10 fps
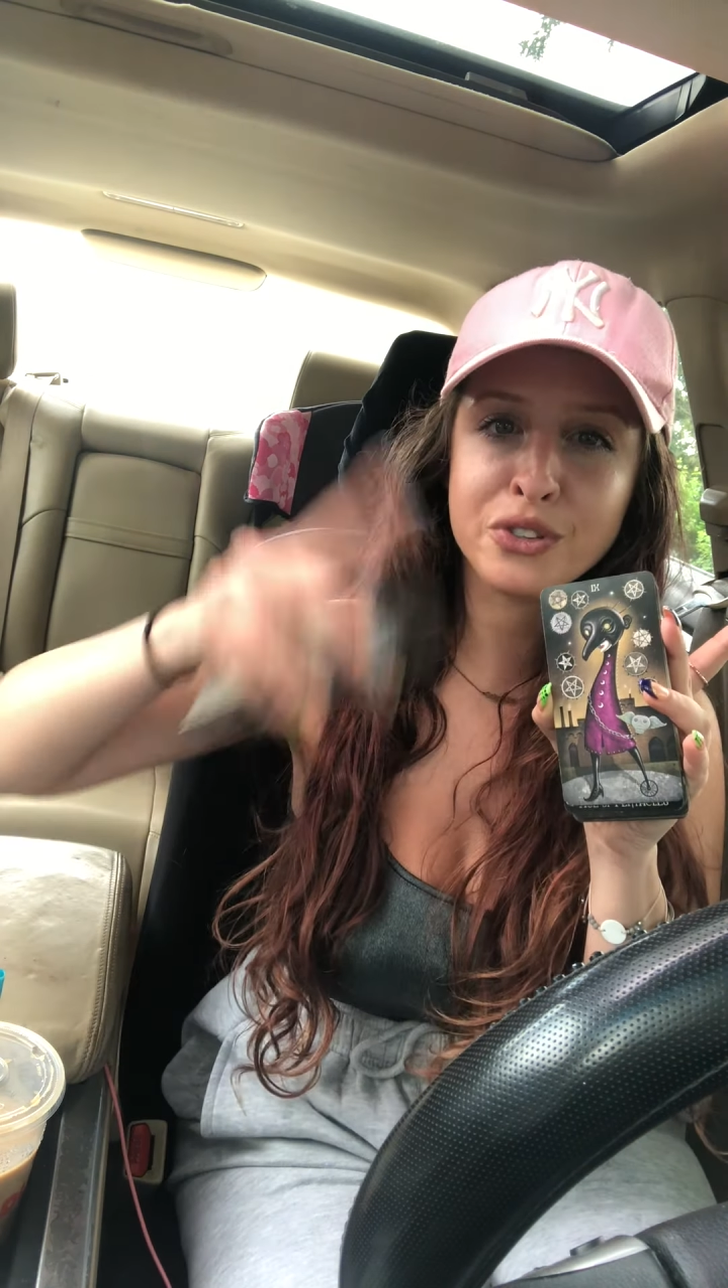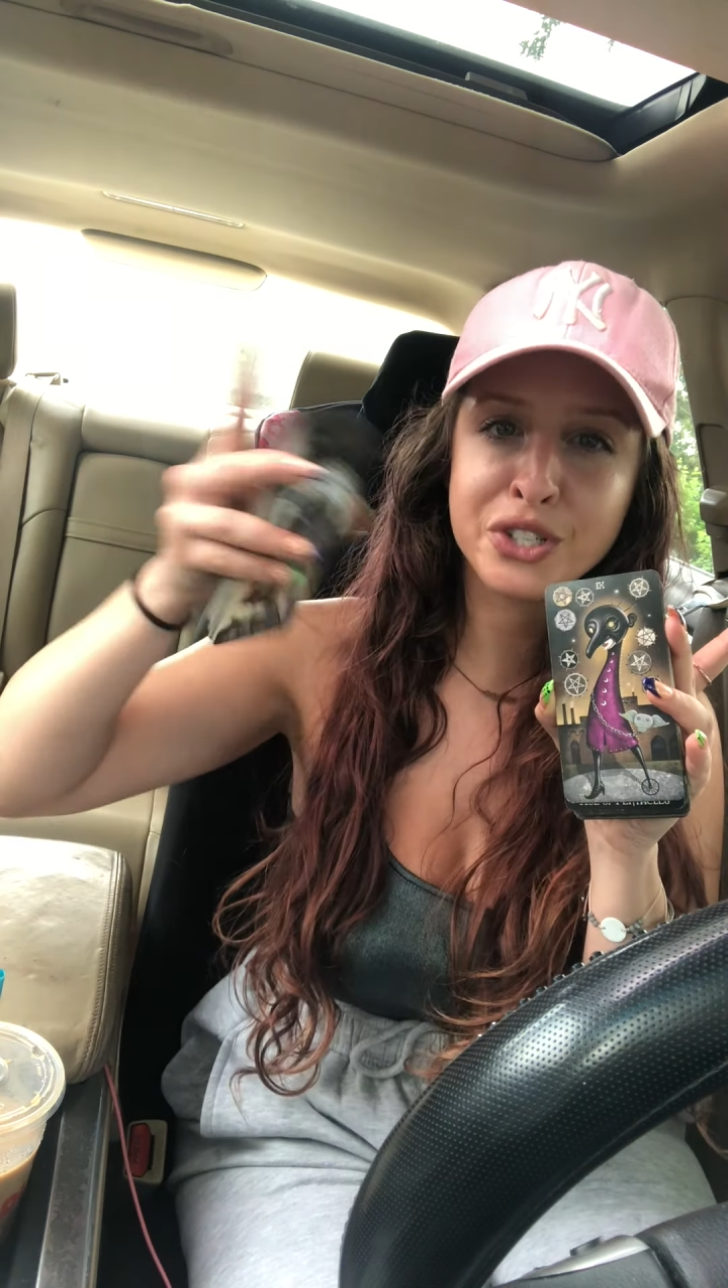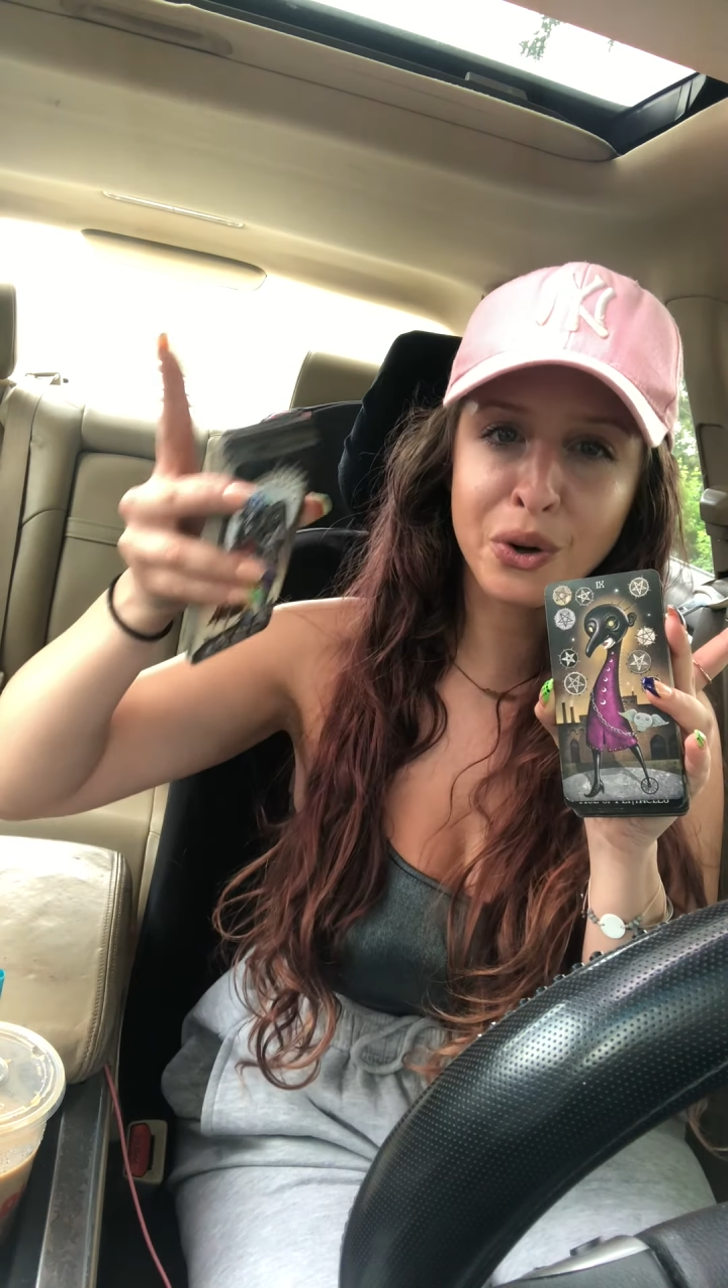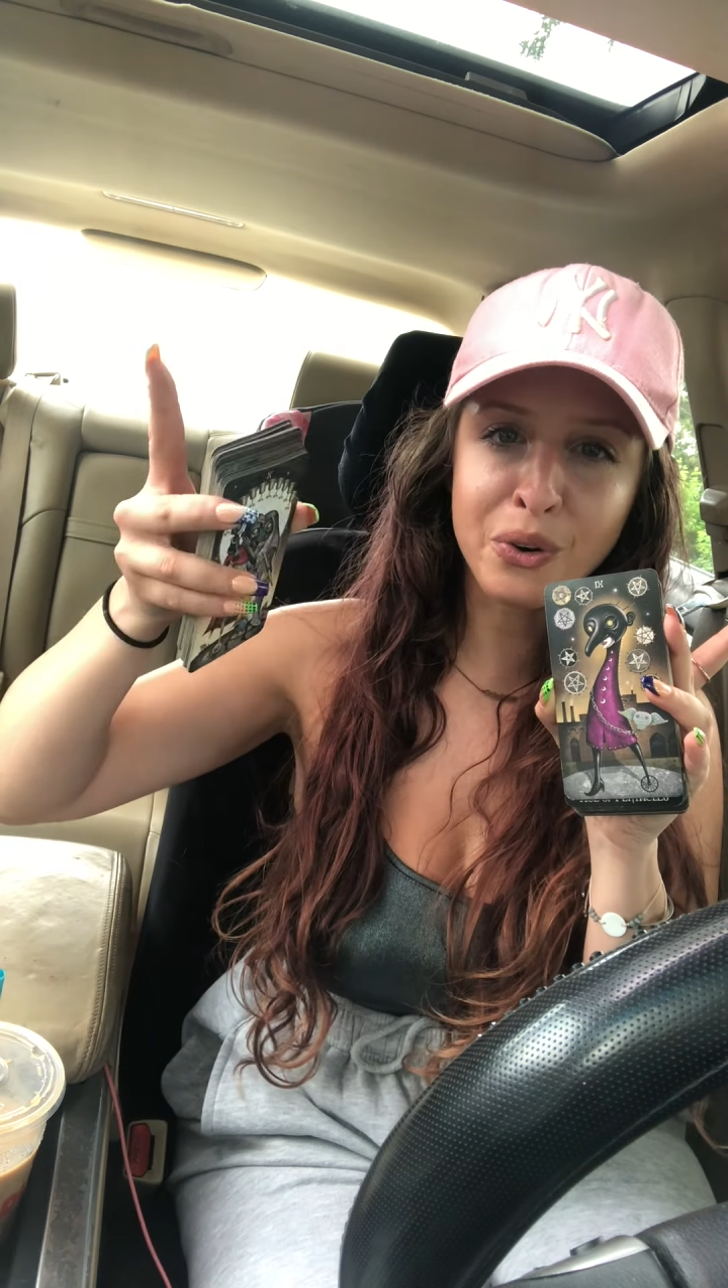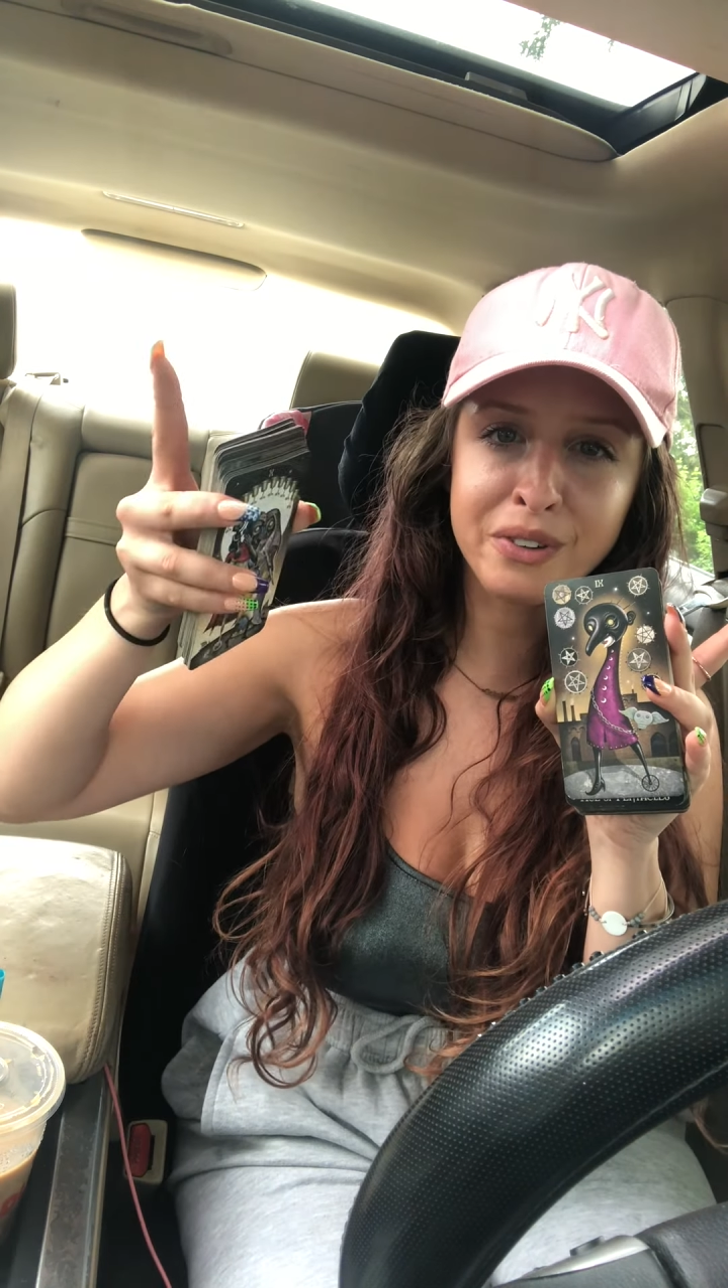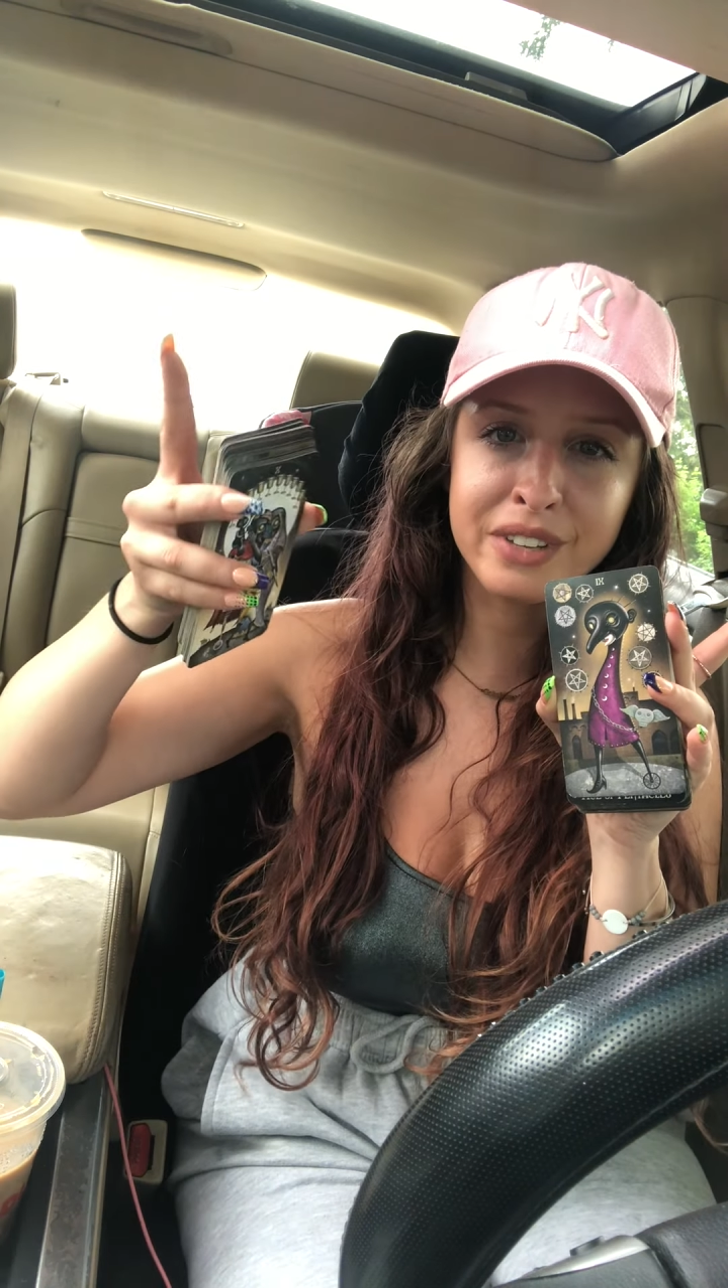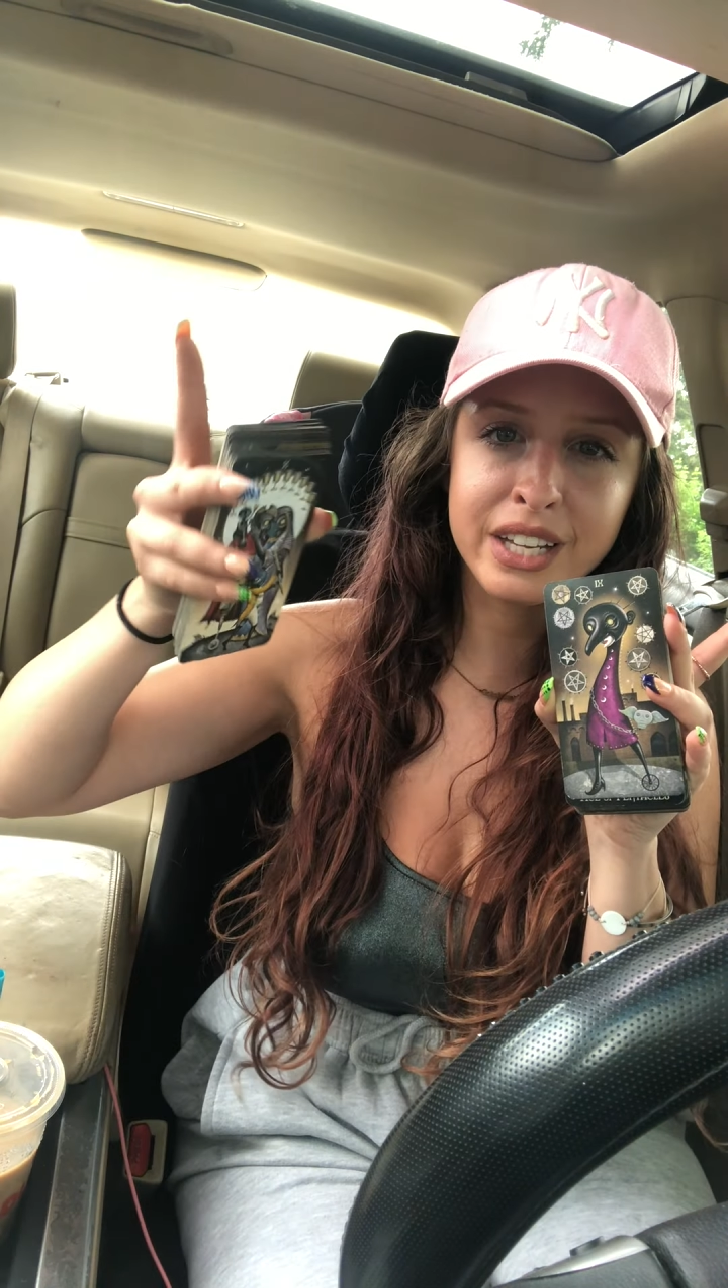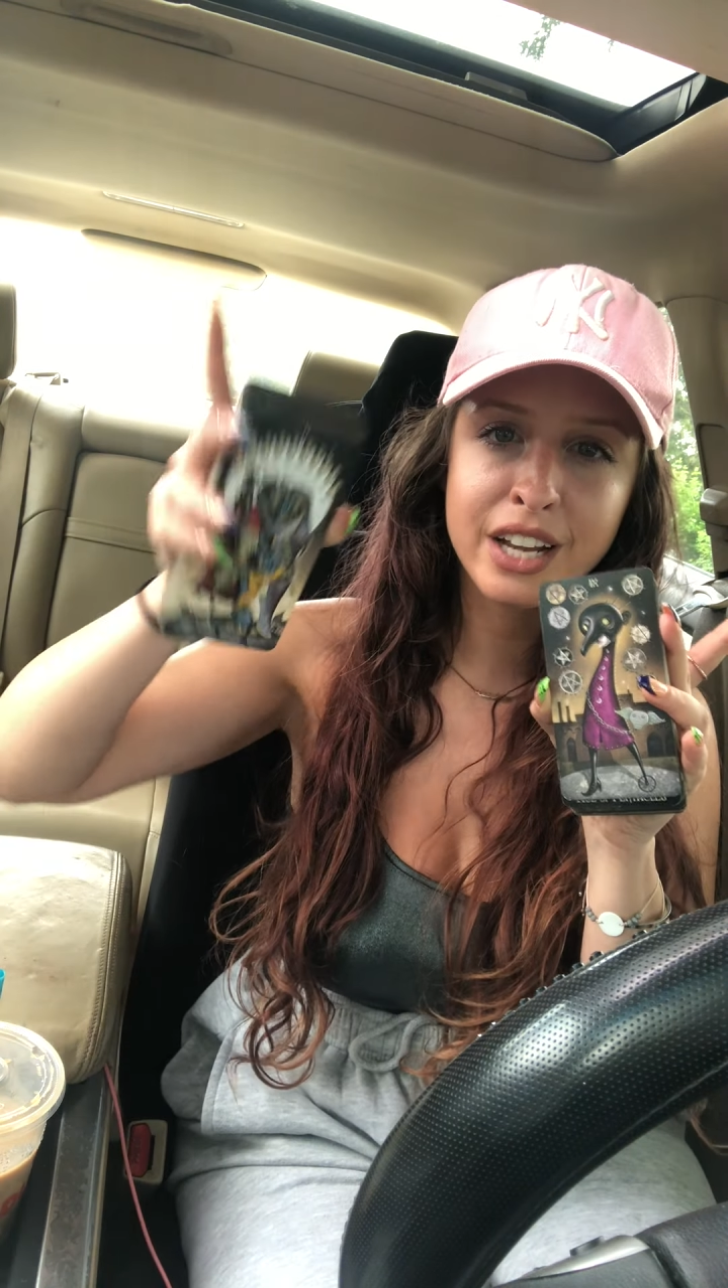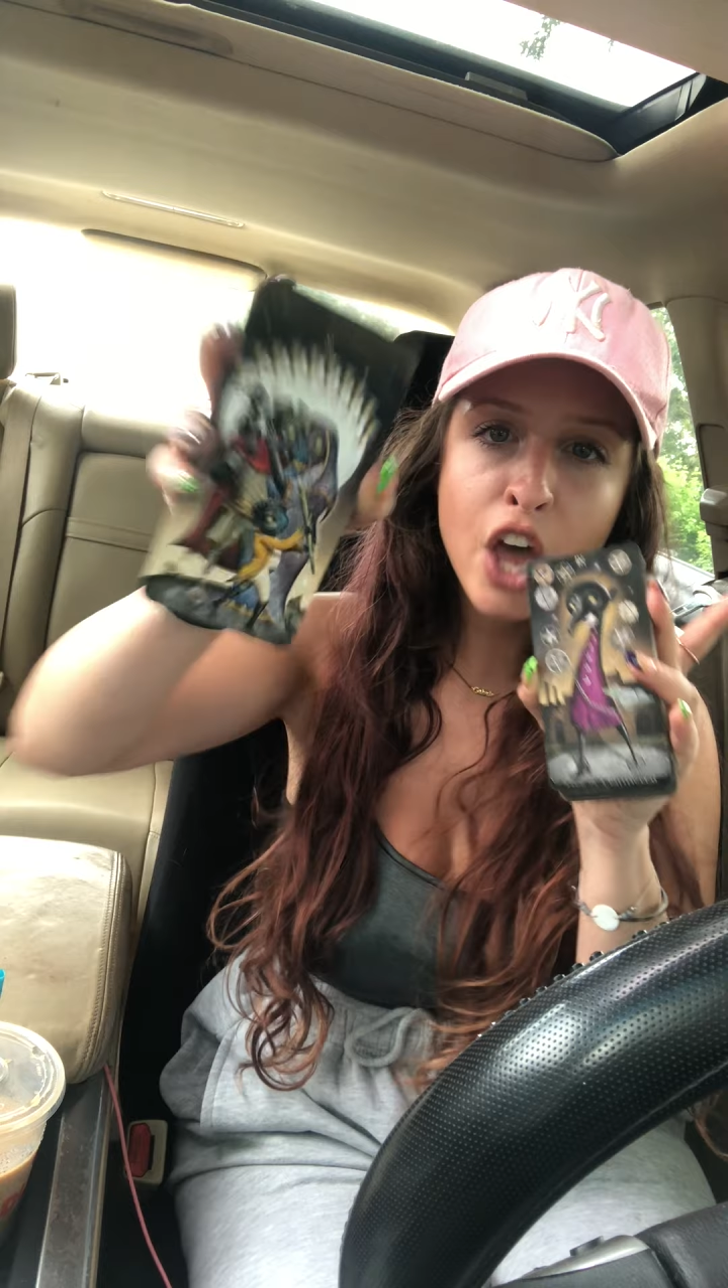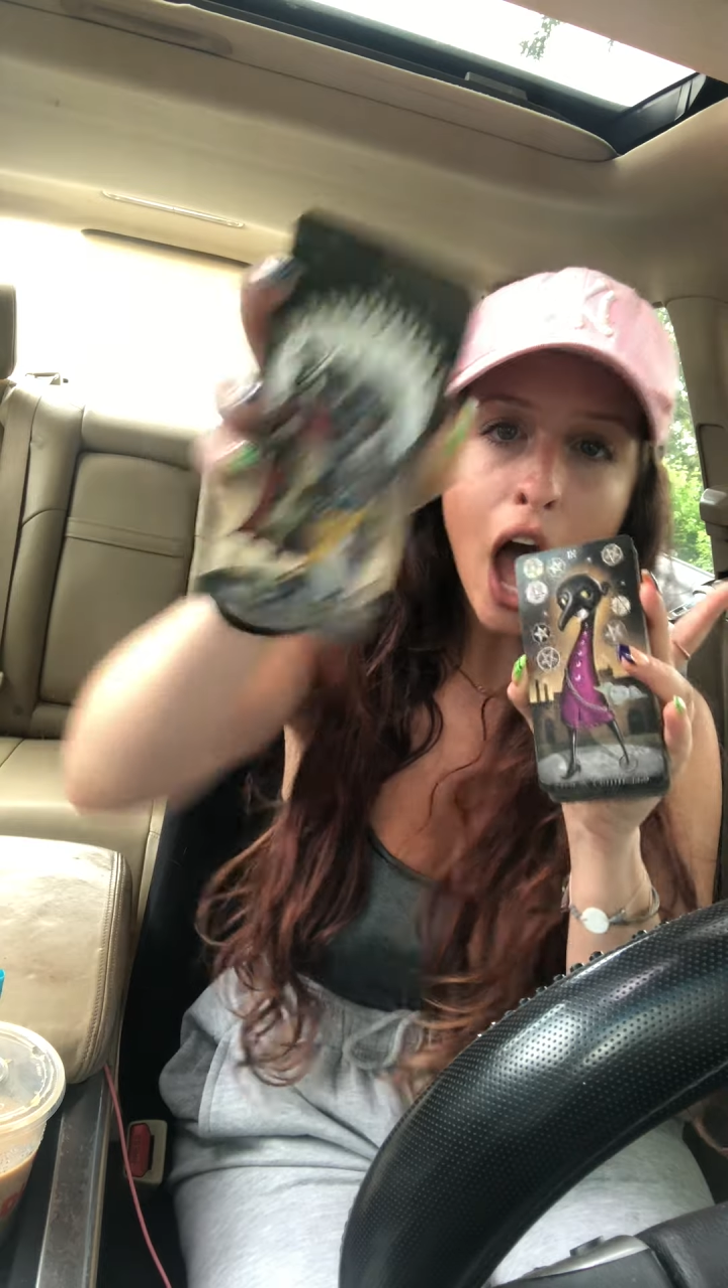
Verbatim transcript: start of it.